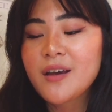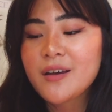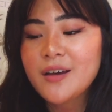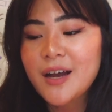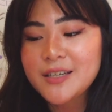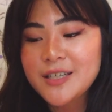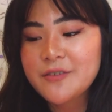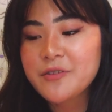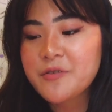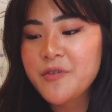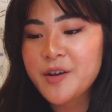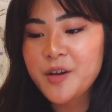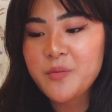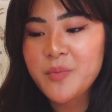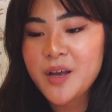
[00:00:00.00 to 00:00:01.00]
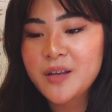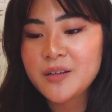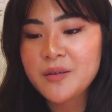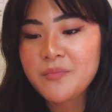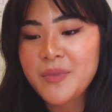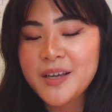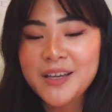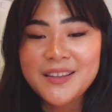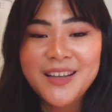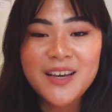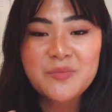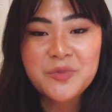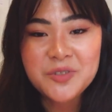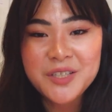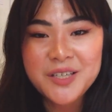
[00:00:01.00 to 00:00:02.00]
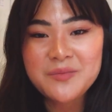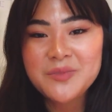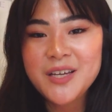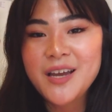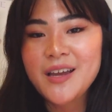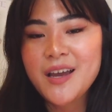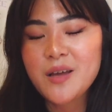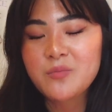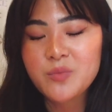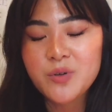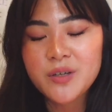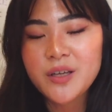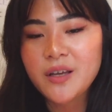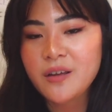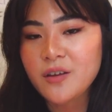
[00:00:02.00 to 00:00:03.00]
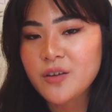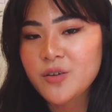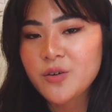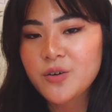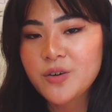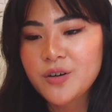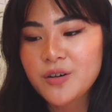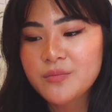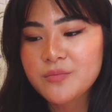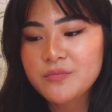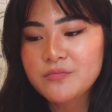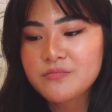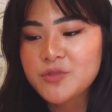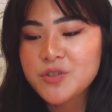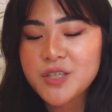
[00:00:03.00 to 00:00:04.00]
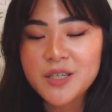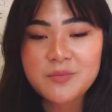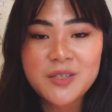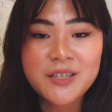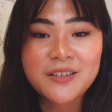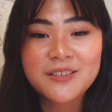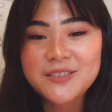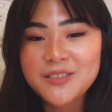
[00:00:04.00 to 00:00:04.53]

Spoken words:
I definitely recommend making that a museum day and booking your museum tickets